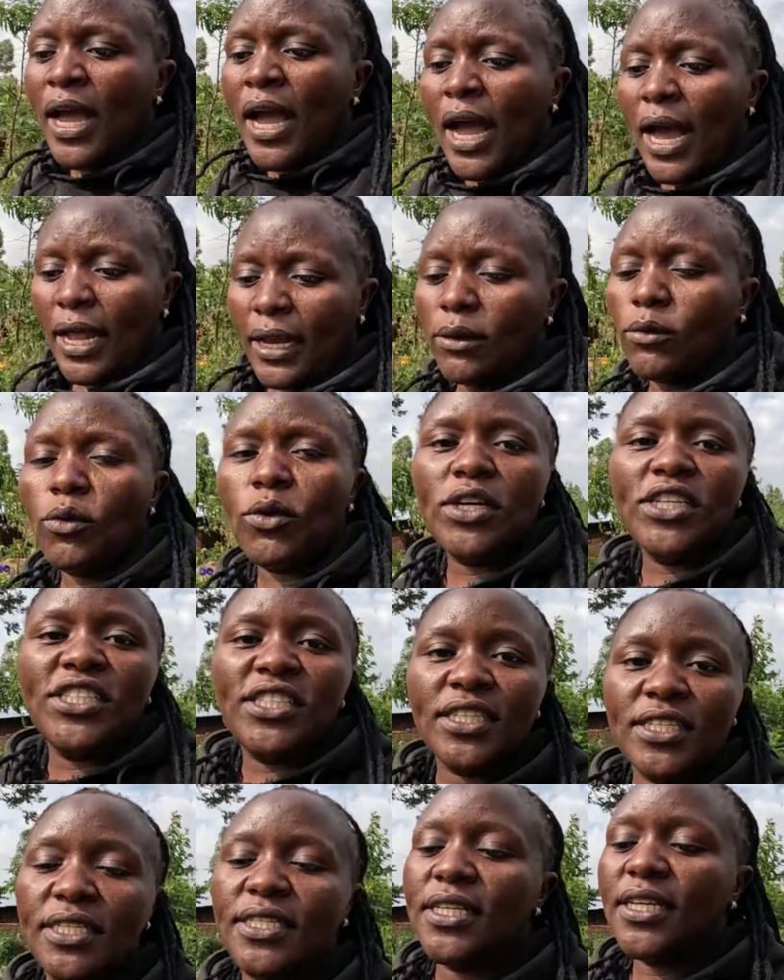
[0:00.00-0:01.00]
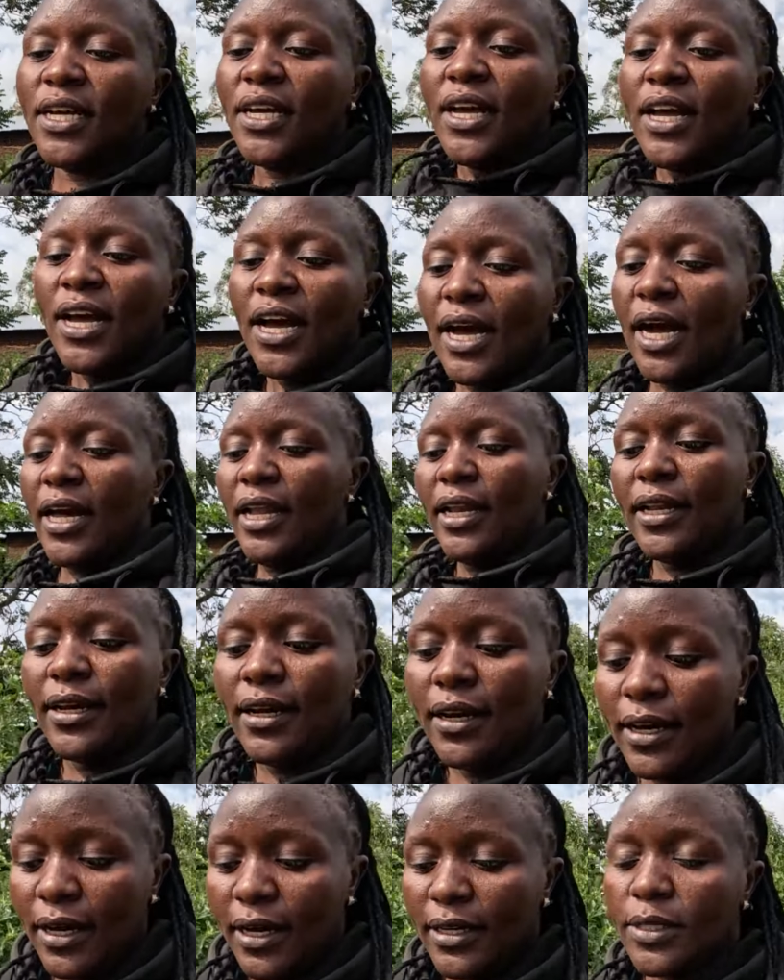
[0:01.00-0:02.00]
I'll wash it.
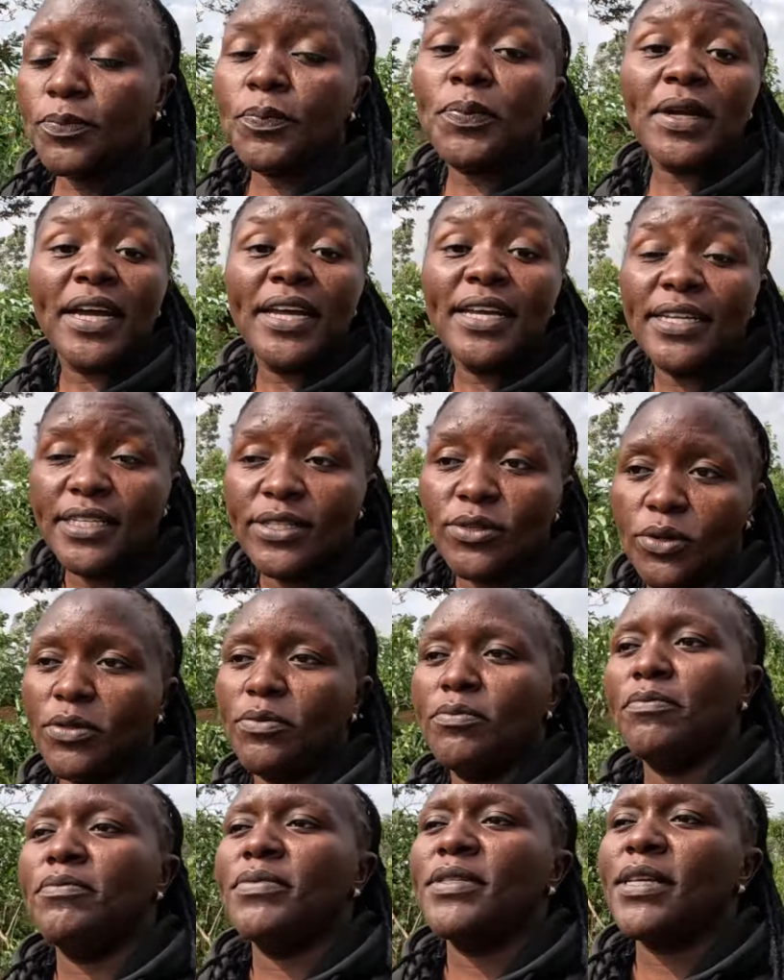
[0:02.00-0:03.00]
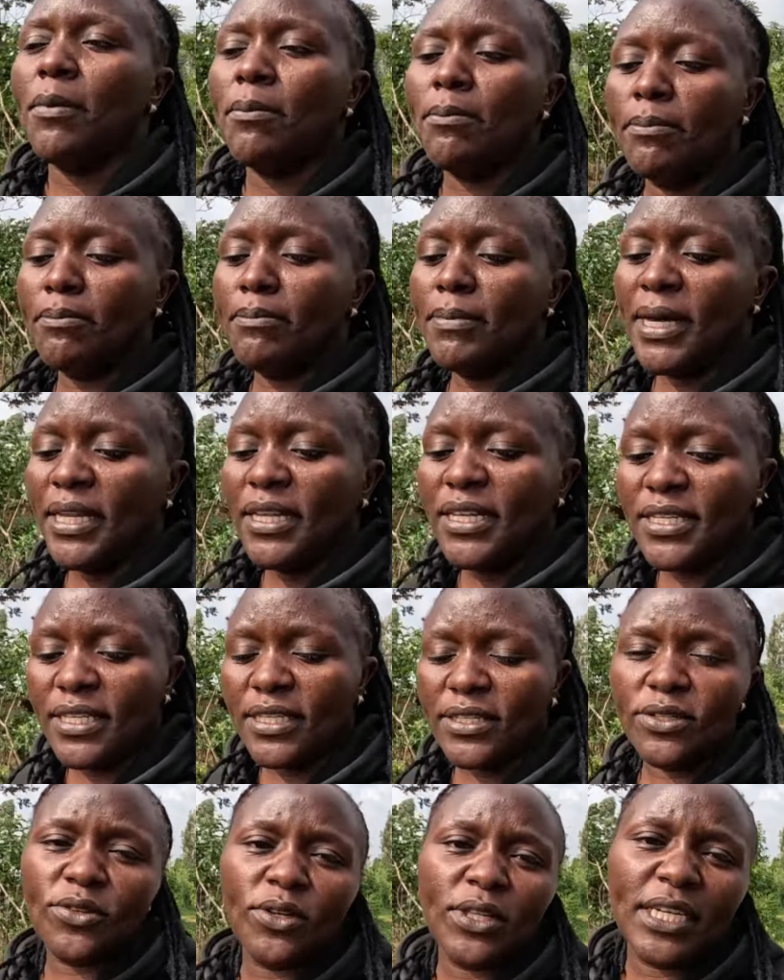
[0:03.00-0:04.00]
I'll spray it with some
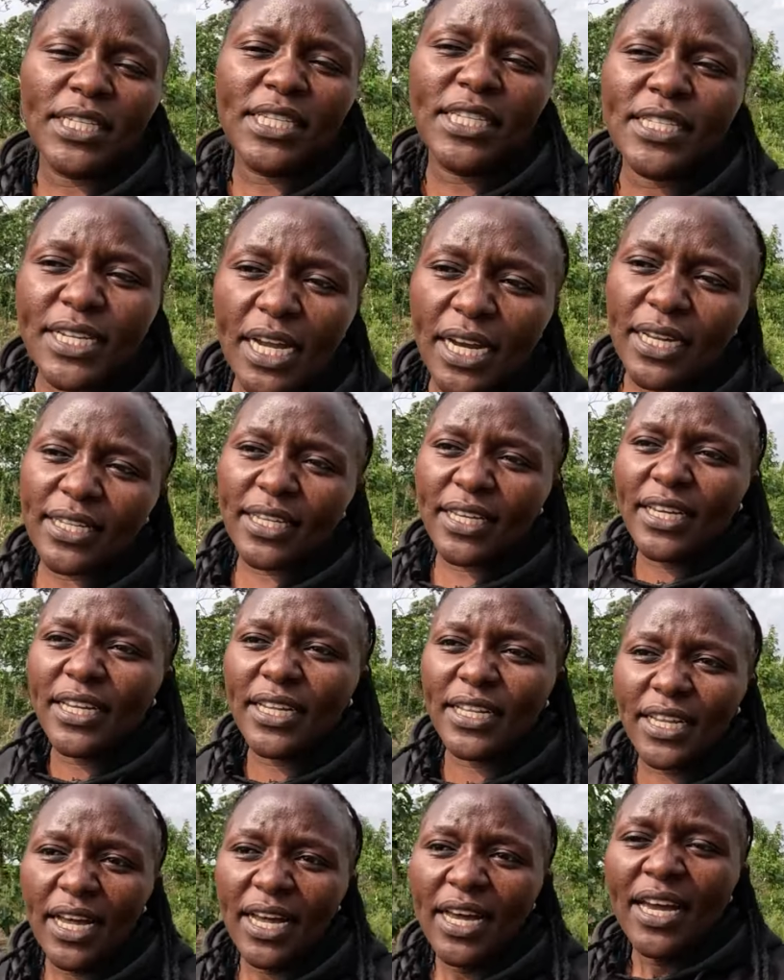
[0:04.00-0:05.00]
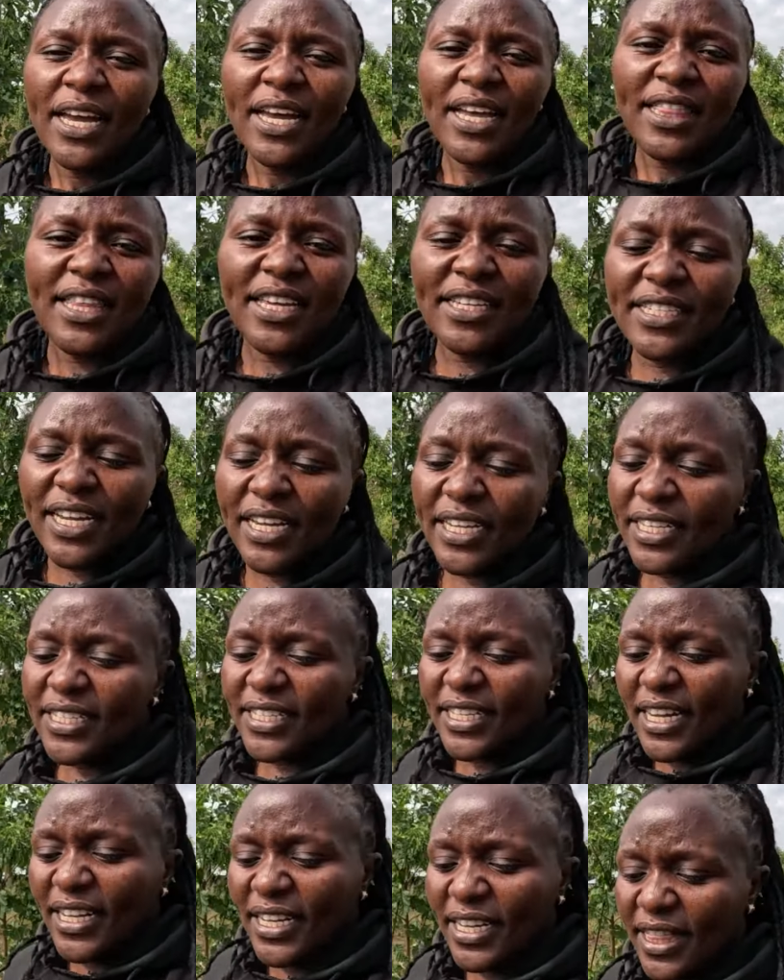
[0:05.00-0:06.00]
medicine so that it can kill the tiny,
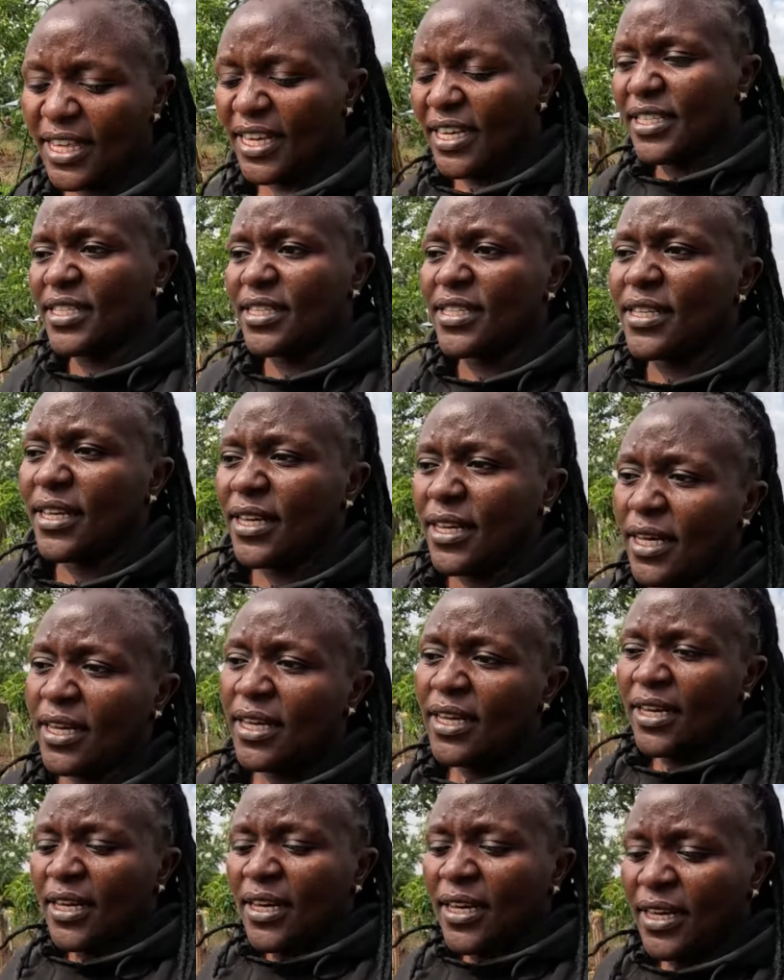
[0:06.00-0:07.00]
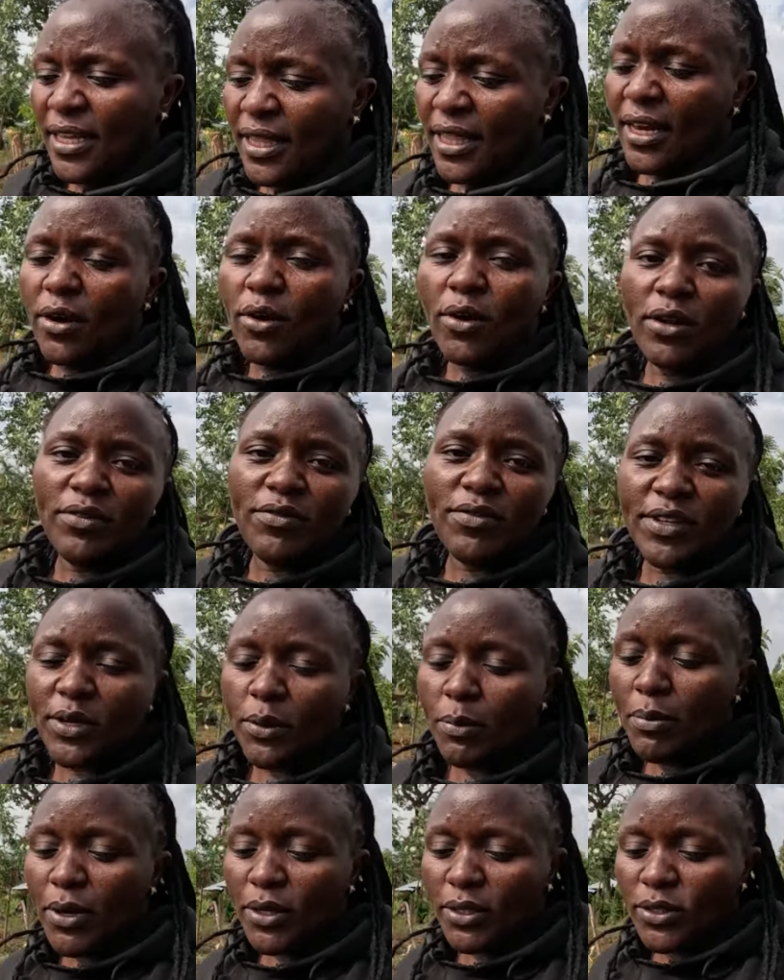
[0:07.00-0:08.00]
tiny things. They're called
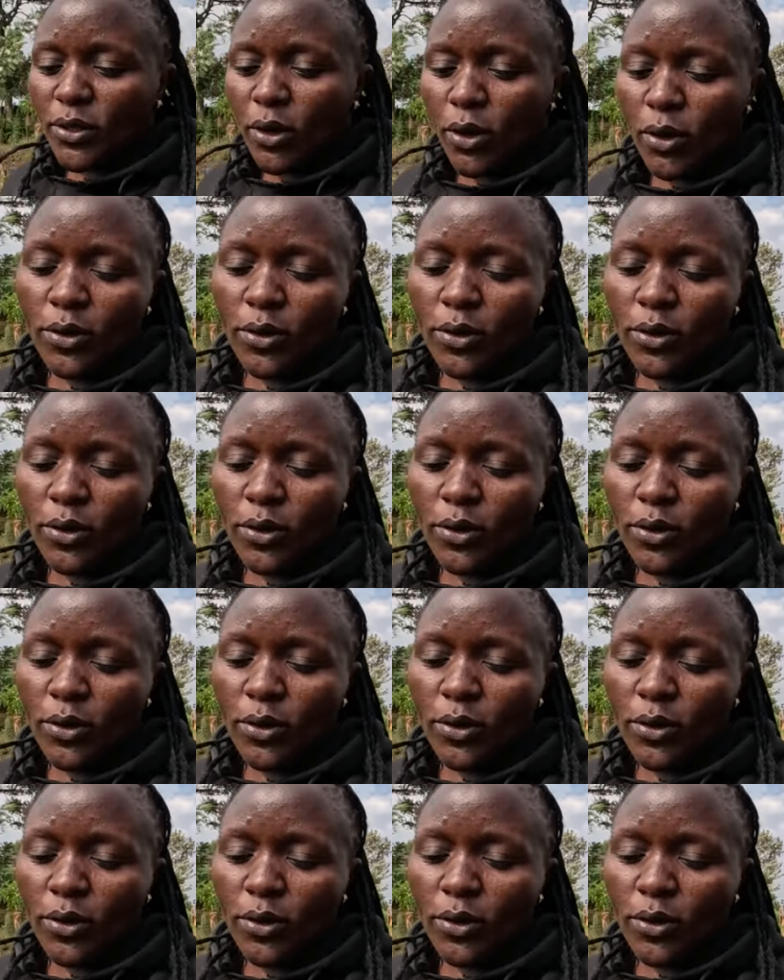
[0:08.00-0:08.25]
virobot.